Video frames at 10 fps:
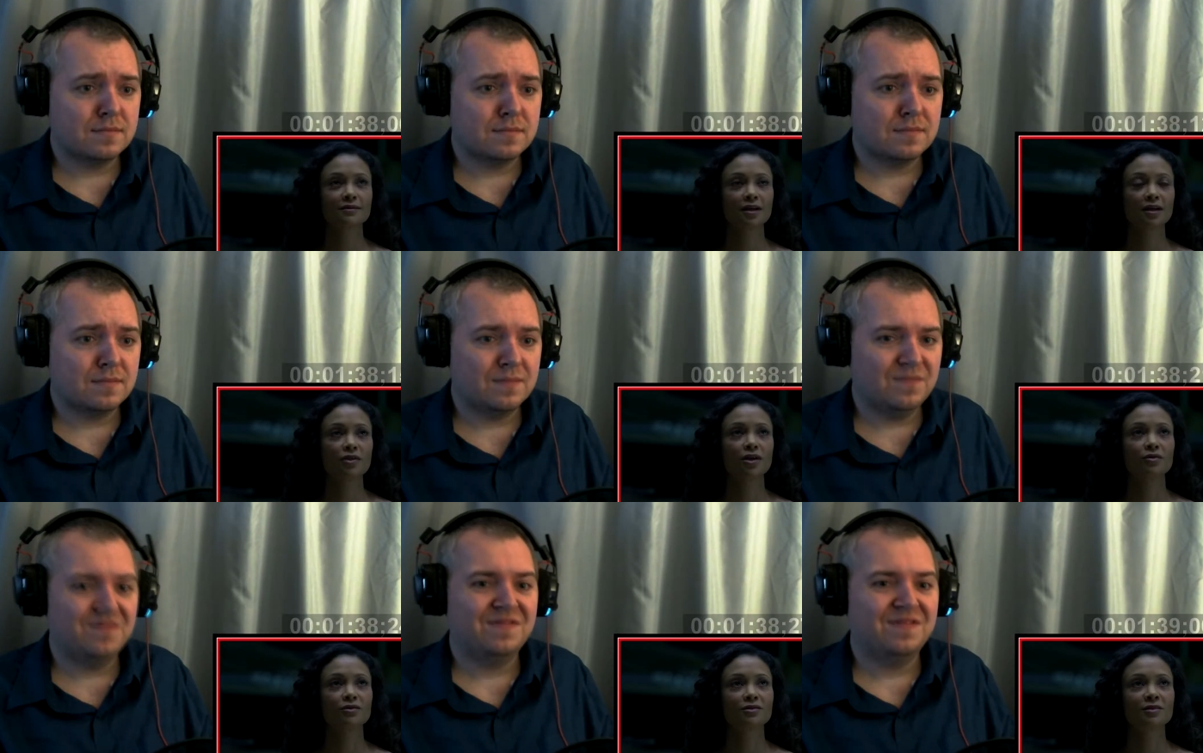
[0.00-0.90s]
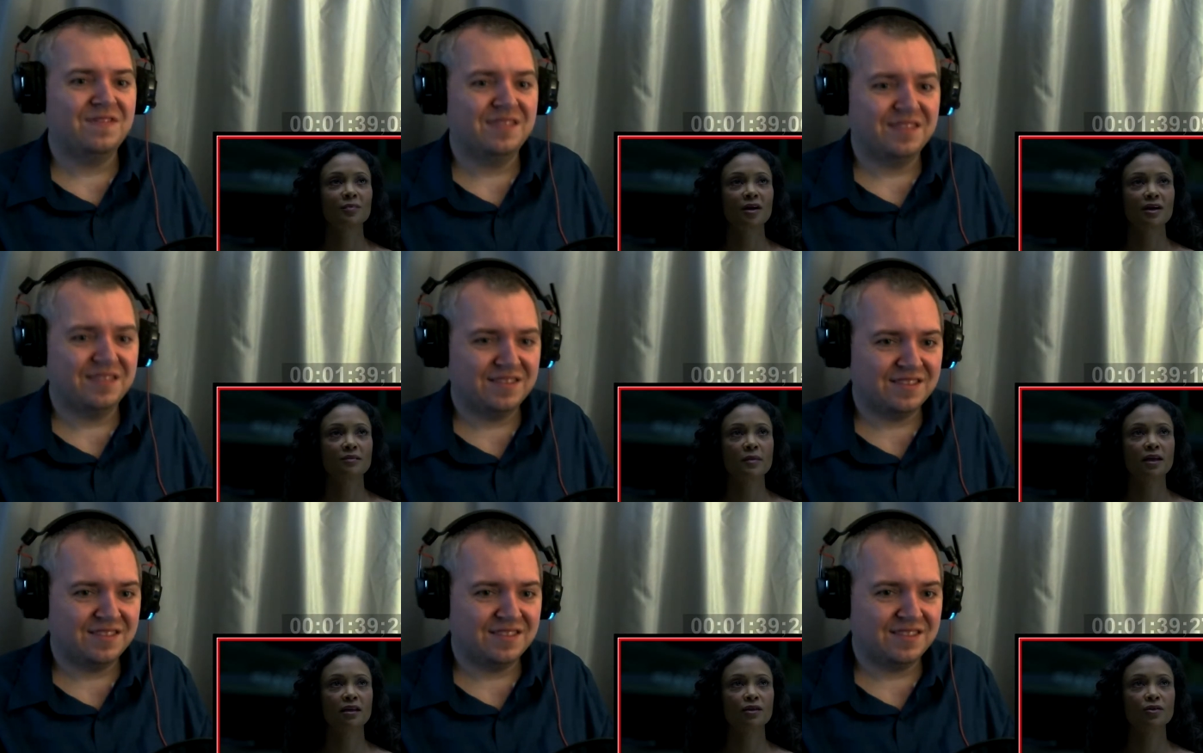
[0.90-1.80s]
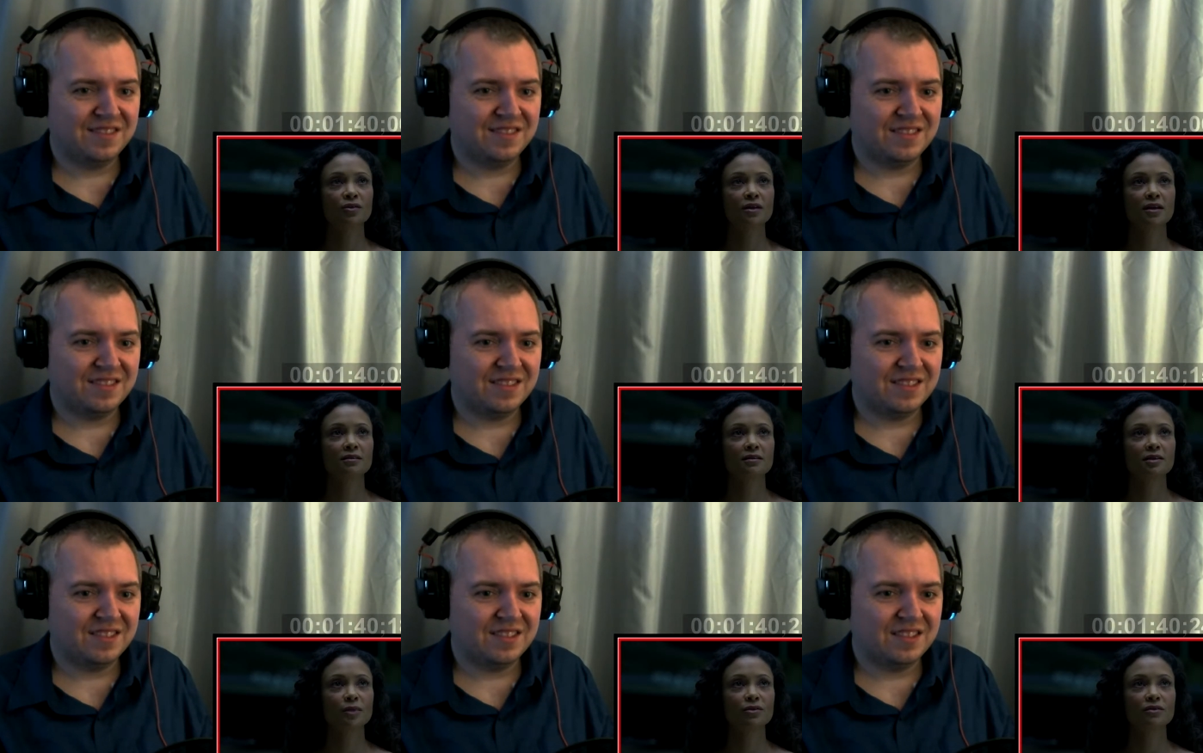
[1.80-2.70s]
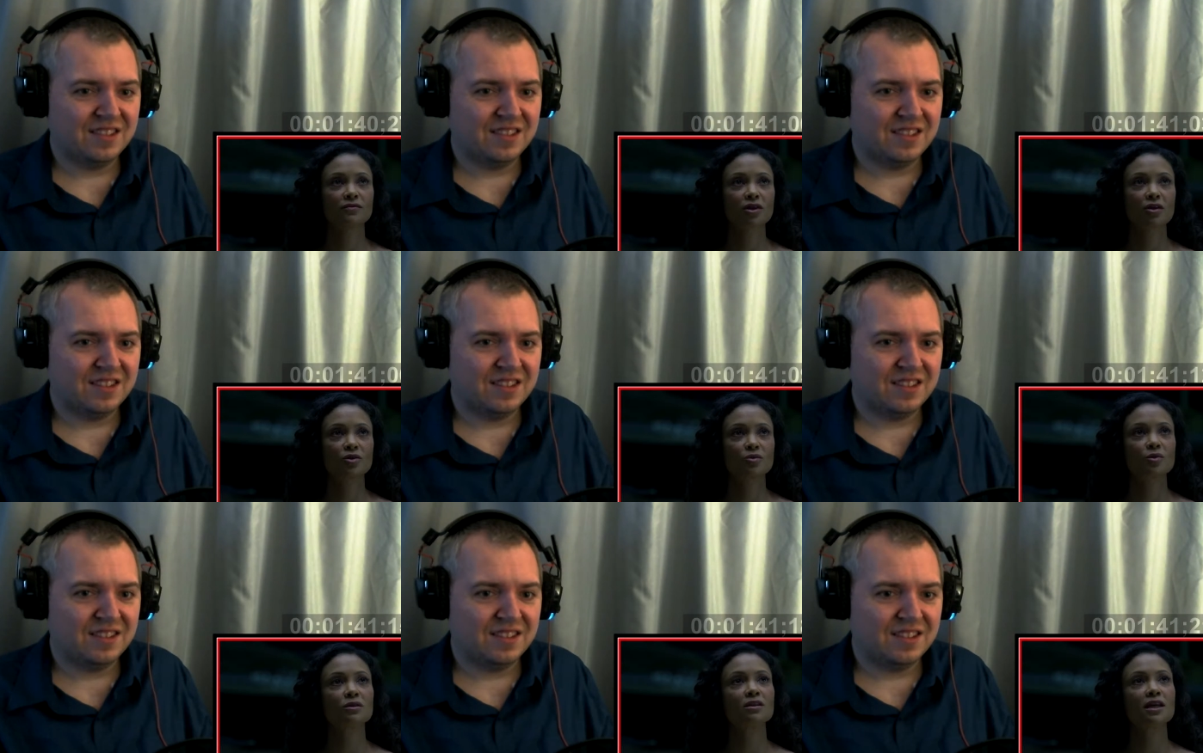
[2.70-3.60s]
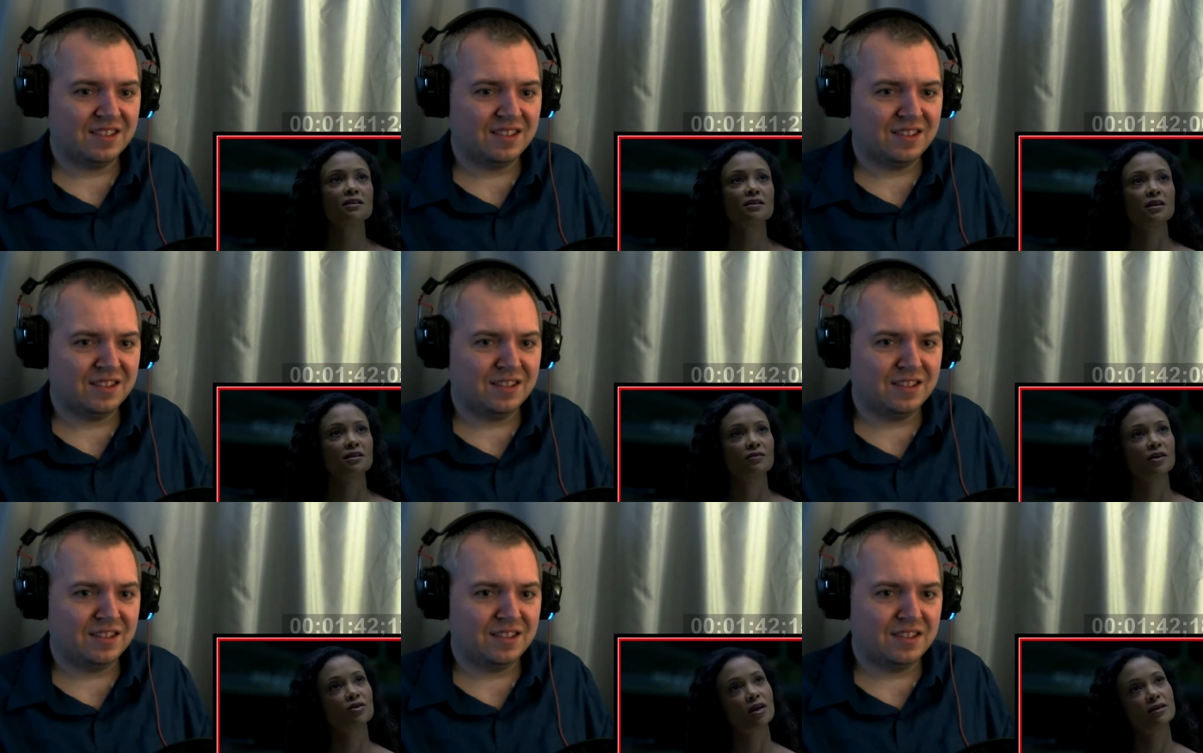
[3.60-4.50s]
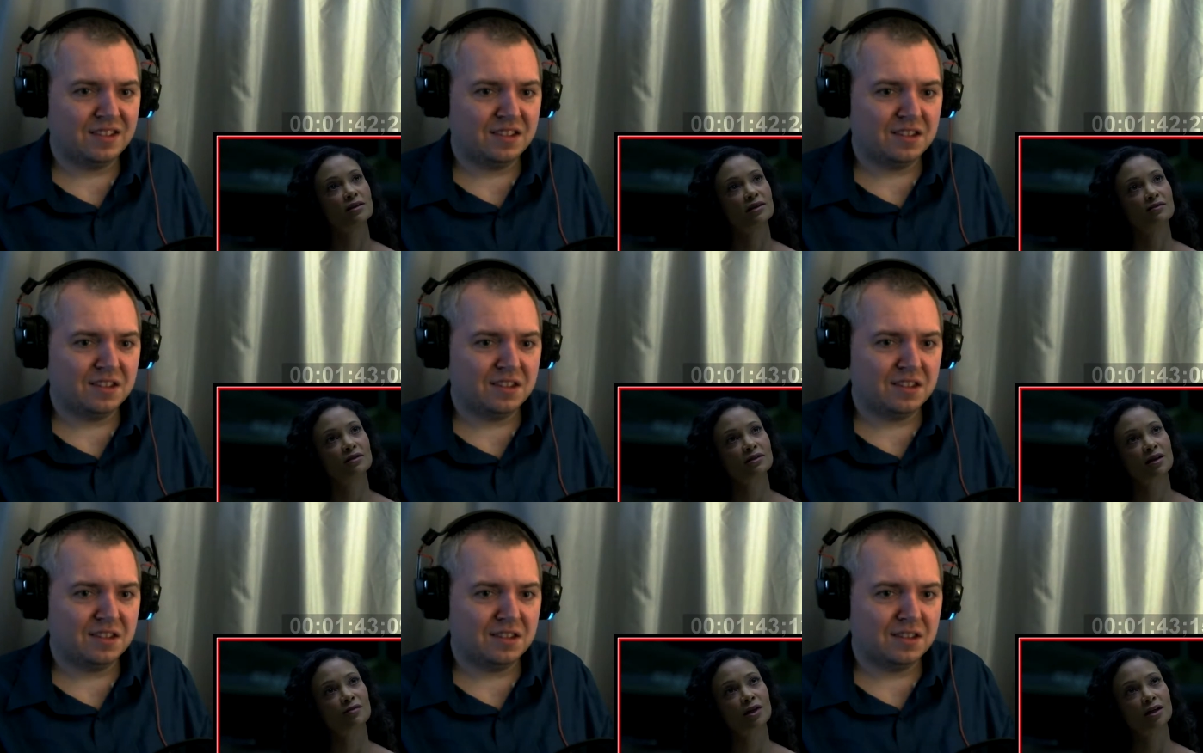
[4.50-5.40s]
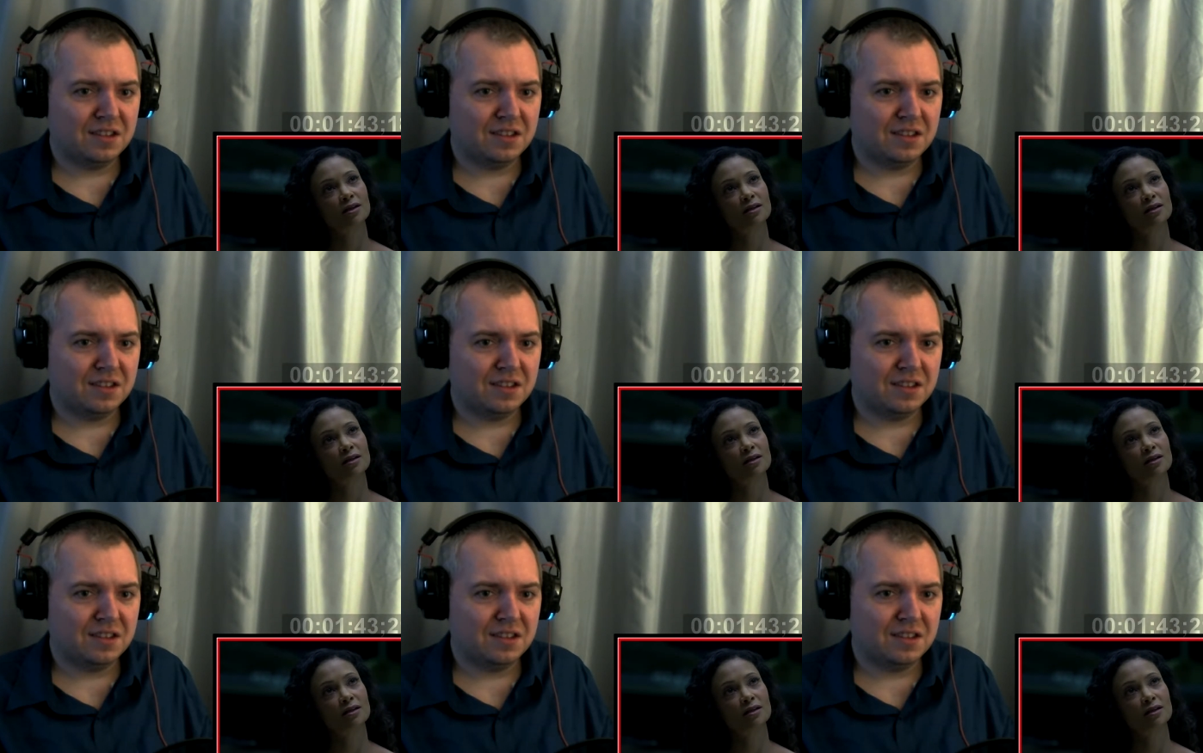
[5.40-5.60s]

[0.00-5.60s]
Speaker 1: Every host's spine, mine included, has an explosive charge which will detonate if I try to leave. Isn't that right?